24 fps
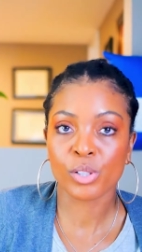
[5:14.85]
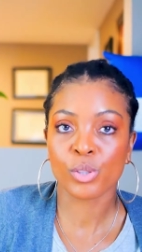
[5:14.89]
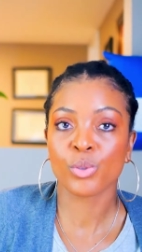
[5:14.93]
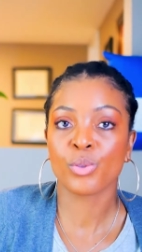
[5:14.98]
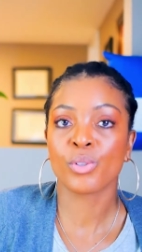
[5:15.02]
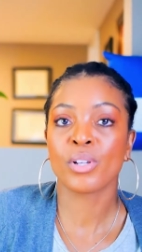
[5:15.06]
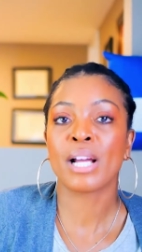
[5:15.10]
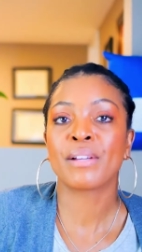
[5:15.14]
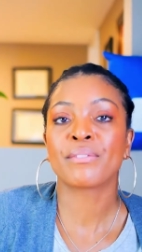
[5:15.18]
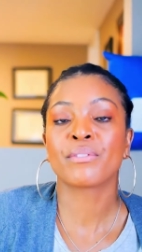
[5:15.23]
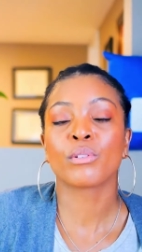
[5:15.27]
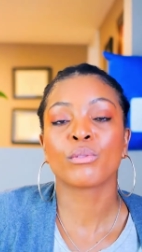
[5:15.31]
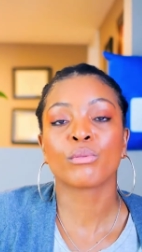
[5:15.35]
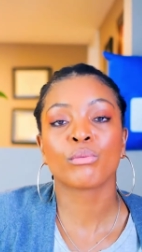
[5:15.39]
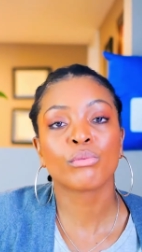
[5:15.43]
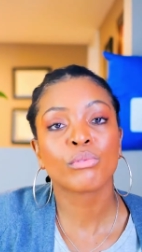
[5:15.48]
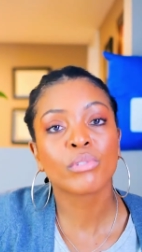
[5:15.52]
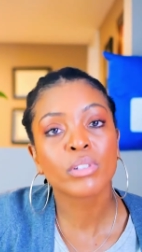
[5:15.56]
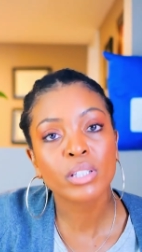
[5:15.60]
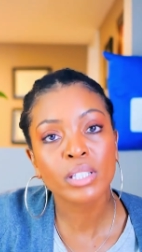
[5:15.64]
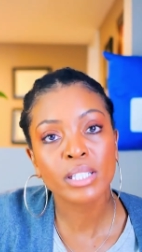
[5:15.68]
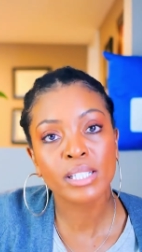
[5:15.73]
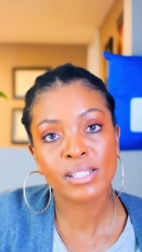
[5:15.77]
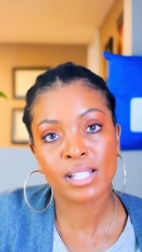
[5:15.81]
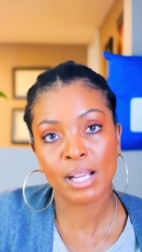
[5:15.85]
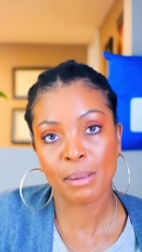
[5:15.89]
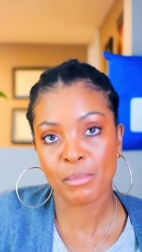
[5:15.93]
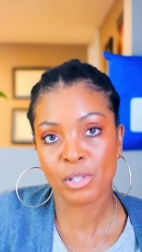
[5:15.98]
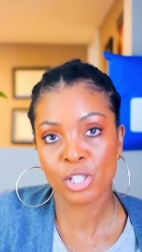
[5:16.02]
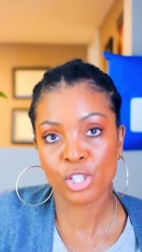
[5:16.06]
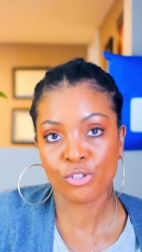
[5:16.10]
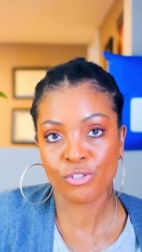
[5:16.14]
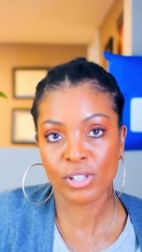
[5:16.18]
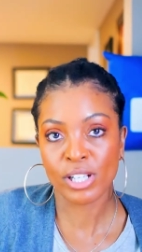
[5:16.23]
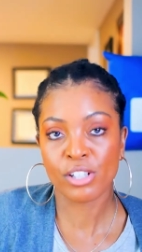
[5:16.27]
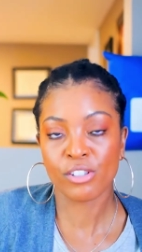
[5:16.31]
so you have to really
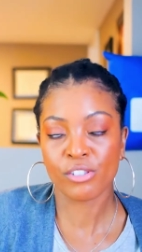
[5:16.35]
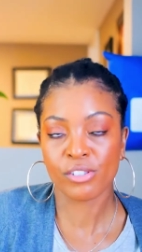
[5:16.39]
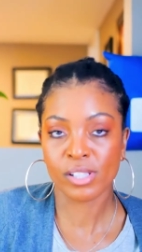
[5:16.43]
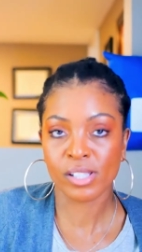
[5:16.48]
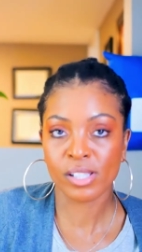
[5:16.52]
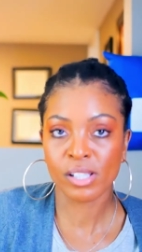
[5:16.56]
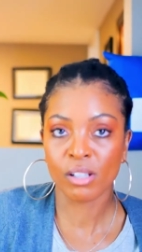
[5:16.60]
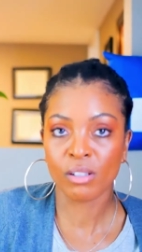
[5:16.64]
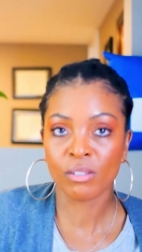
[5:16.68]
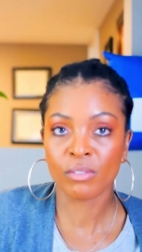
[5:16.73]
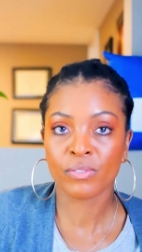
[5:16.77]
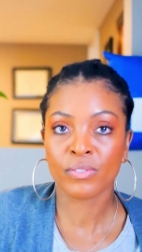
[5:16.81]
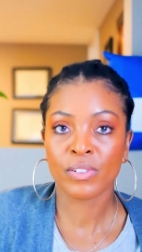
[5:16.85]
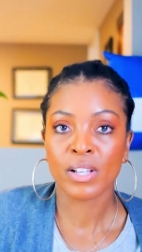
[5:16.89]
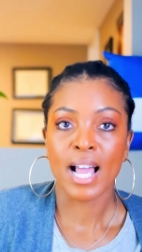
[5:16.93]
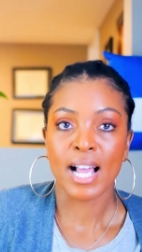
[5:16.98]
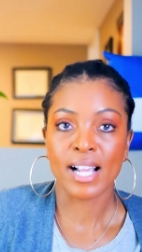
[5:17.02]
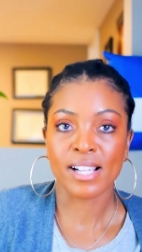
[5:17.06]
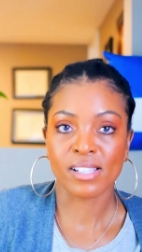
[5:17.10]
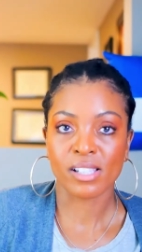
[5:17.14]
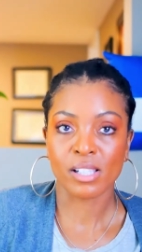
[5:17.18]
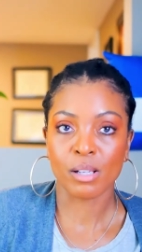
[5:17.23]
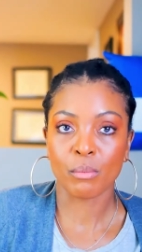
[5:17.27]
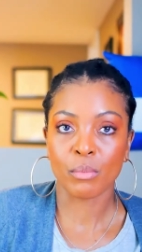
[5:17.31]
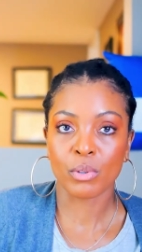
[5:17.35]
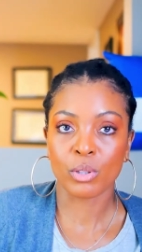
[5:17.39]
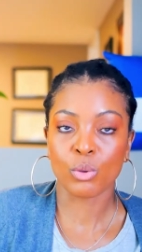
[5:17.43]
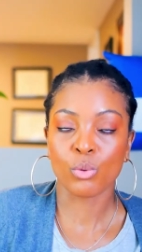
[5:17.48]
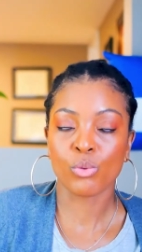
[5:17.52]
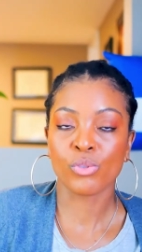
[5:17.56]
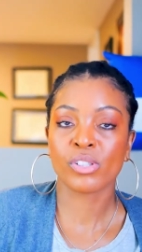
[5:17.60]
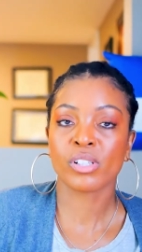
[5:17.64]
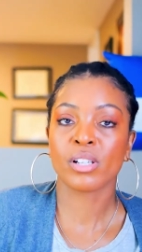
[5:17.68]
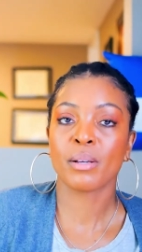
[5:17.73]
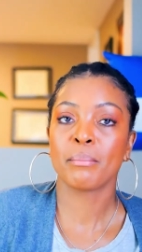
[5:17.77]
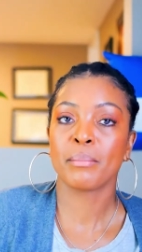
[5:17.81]
demonstrate yourself as someone
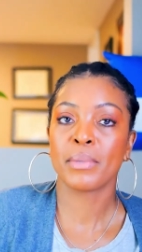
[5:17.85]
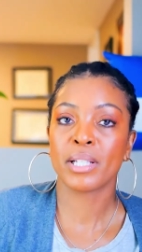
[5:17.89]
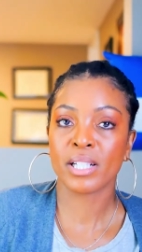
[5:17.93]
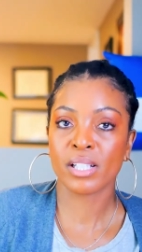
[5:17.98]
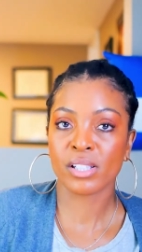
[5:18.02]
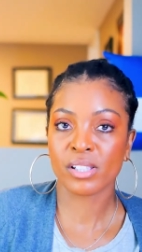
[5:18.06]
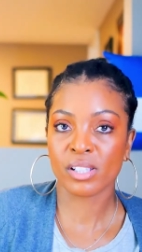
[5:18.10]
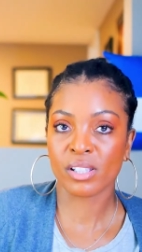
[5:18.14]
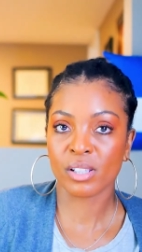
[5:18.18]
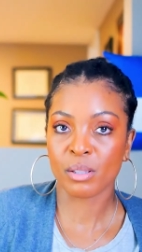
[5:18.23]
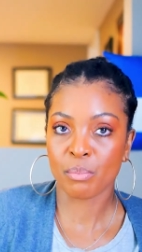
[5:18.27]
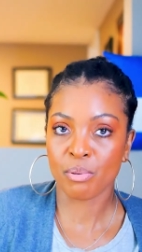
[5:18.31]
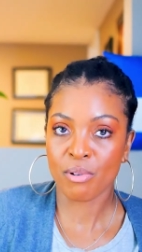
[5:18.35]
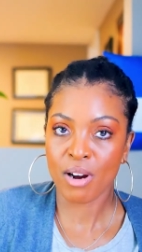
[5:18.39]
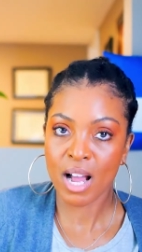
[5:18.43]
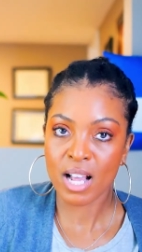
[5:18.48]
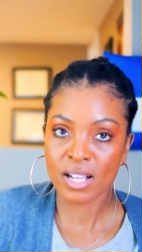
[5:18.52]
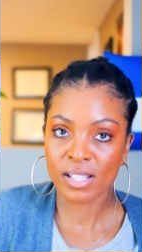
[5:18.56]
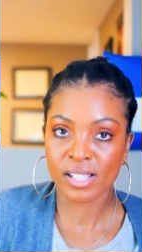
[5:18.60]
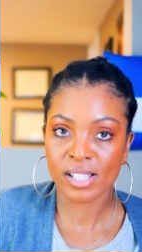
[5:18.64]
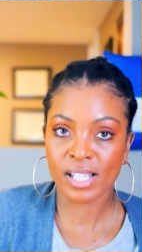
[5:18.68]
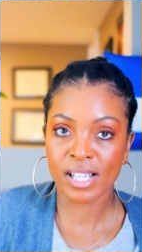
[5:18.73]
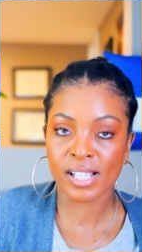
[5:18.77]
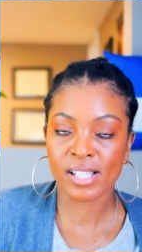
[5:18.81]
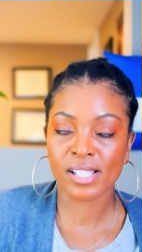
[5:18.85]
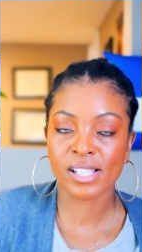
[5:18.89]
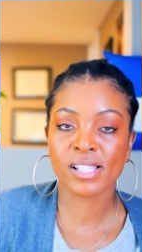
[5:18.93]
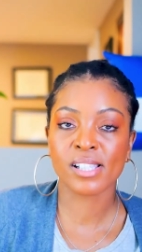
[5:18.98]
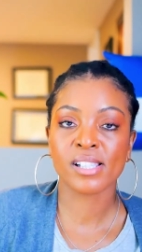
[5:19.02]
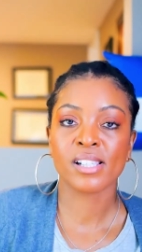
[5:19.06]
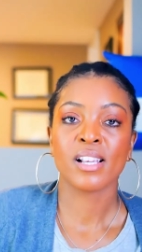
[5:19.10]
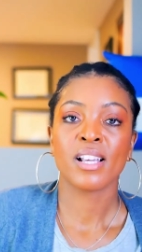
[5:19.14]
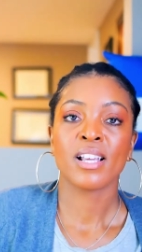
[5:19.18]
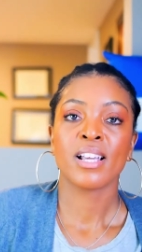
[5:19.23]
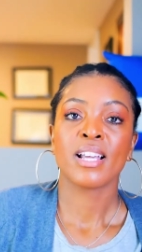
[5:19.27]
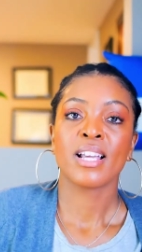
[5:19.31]
who's committed to the
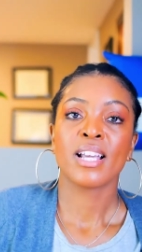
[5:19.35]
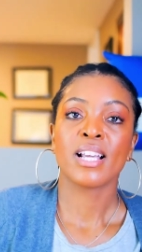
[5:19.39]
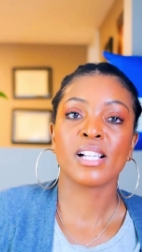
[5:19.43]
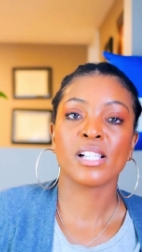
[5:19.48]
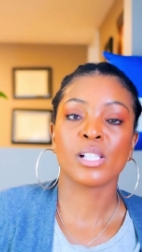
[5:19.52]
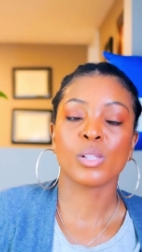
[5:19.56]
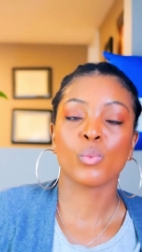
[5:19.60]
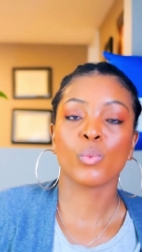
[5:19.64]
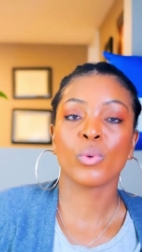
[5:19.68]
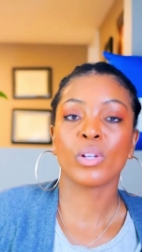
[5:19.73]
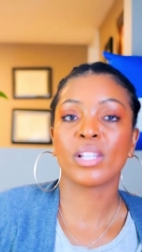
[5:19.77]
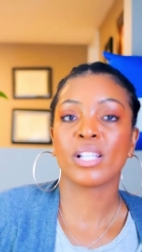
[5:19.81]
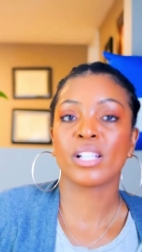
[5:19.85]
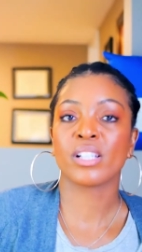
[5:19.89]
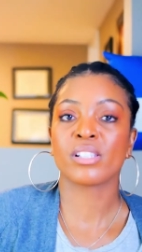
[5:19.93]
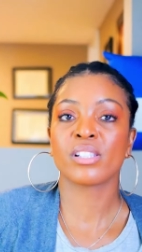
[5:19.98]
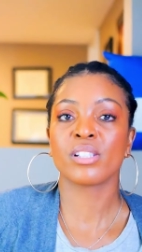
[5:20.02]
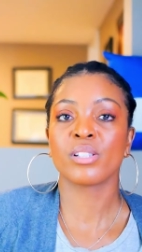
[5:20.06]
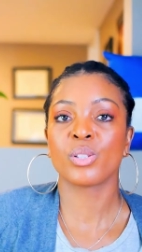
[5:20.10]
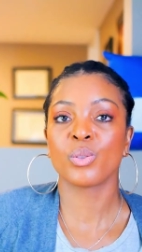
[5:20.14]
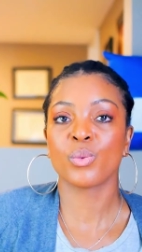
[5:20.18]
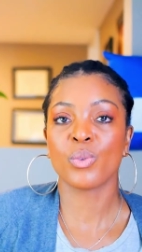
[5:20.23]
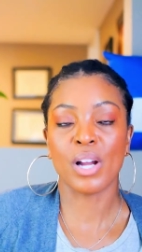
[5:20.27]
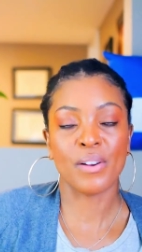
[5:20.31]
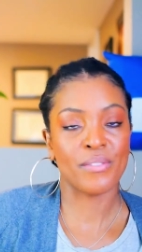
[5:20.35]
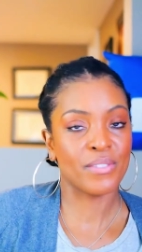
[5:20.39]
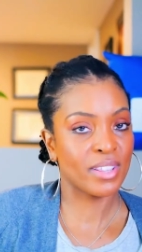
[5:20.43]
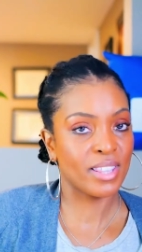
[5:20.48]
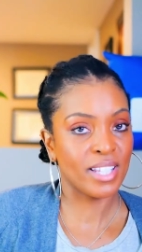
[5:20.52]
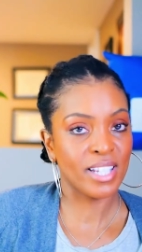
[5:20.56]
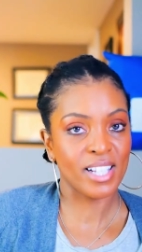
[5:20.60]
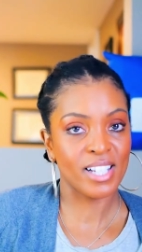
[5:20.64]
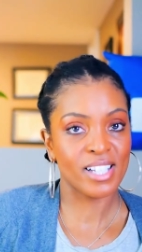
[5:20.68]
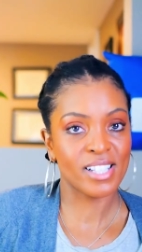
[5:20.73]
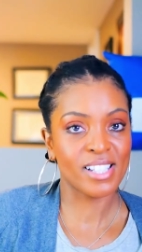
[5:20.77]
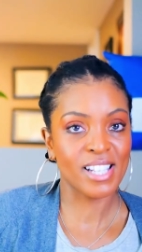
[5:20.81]
process, is willing to do
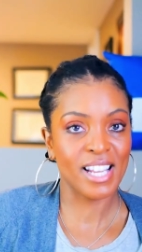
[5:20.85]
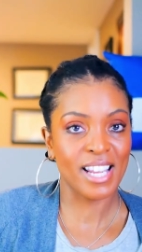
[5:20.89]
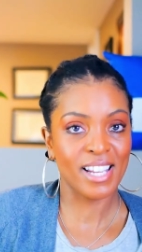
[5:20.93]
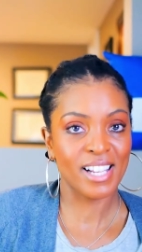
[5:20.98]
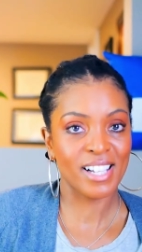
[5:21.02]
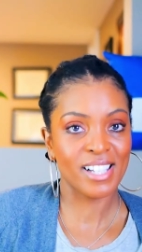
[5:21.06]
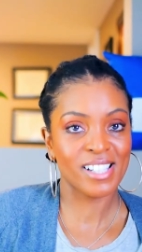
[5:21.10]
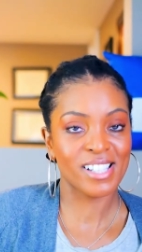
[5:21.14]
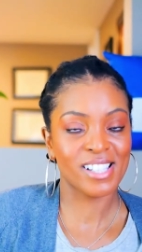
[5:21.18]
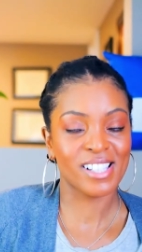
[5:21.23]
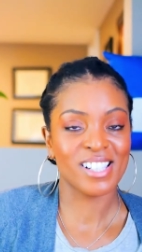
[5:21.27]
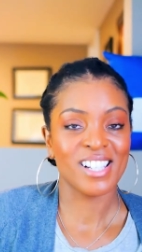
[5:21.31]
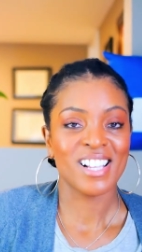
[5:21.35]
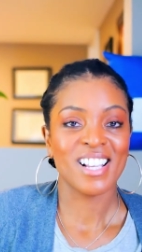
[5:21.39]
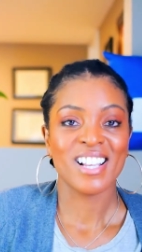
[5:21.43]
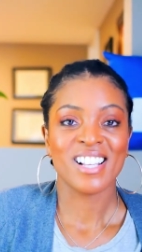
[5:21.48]
everything it takes,